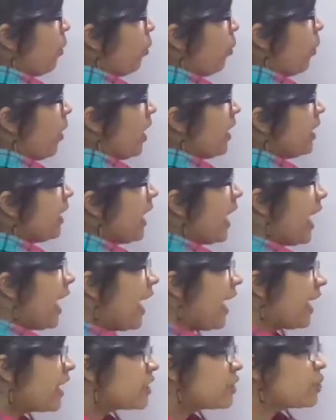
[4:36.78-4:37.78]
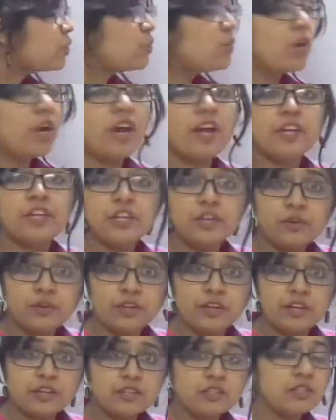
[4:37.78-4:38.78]
one extra
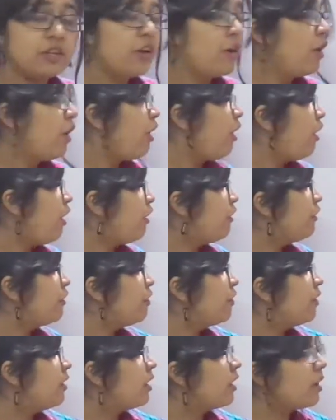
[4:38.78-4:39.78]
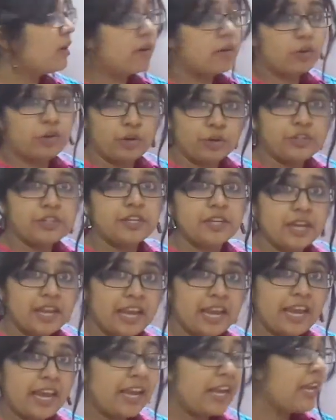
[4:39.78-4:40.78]
unit of good
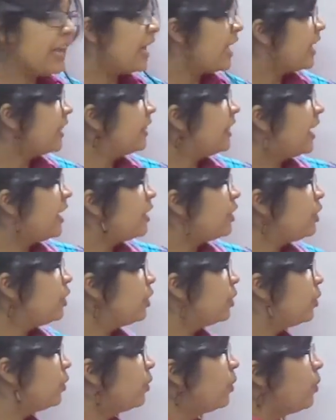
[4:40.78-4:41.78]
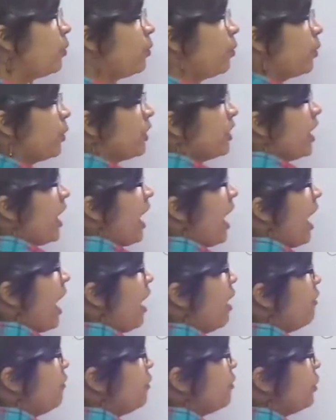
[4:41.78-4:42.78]
A, then you would
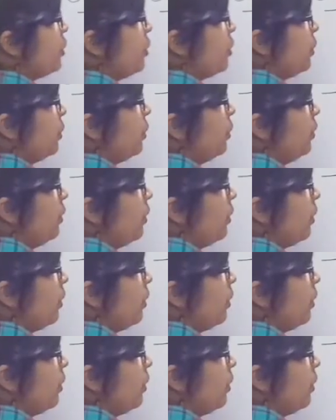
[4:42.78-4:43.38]
have to